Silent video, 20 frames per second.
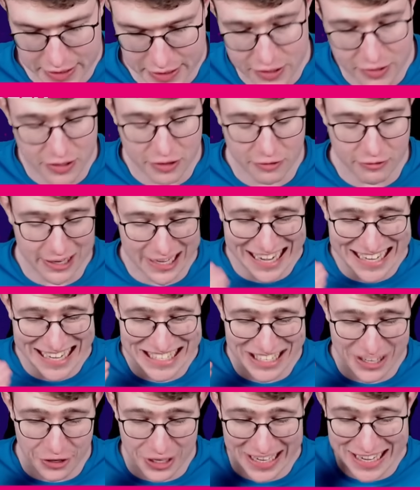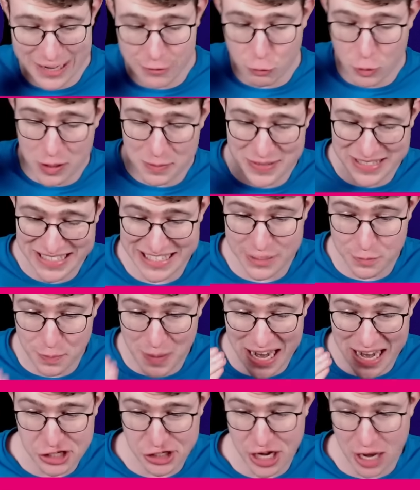So the Quacker is going to get 1%
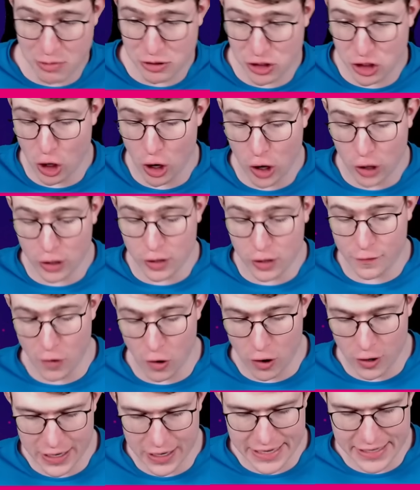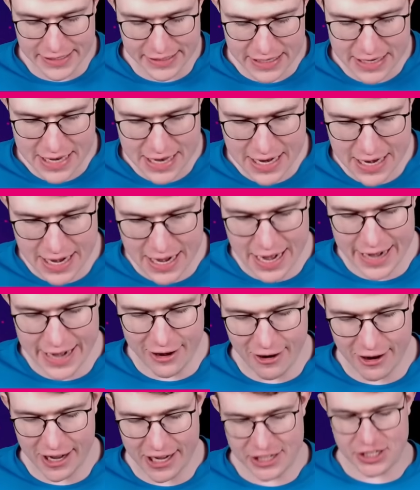splash damage on all of the Hoggies. And
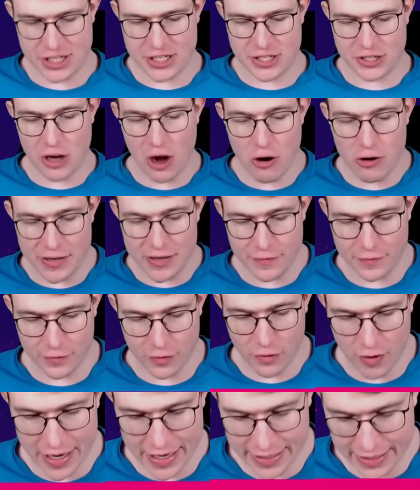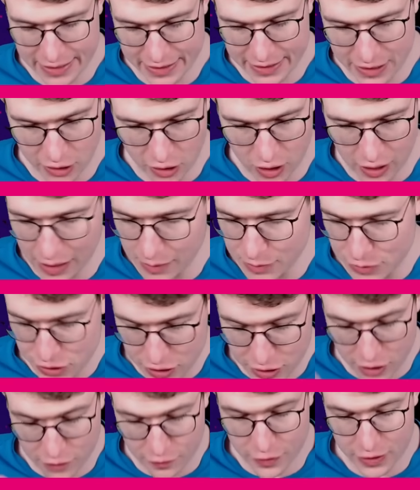now I can just go in for another log. I'm just
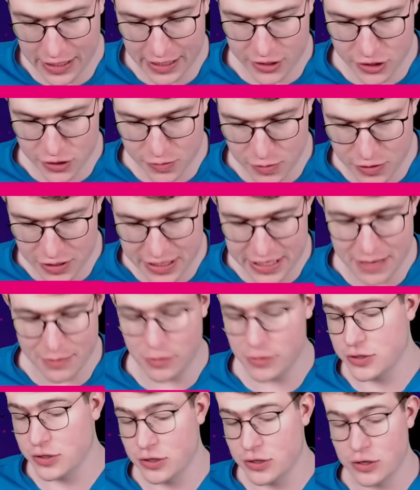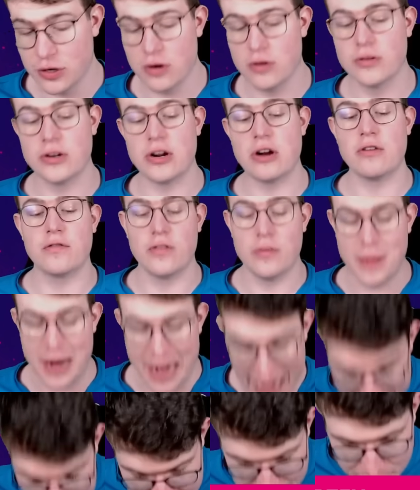going to go for Electric Spirit here. I'm also going to go now for my
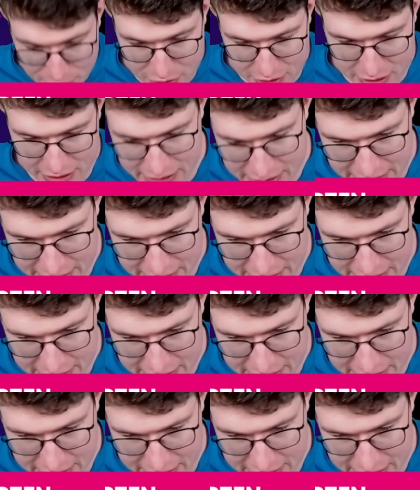Ice Spirit.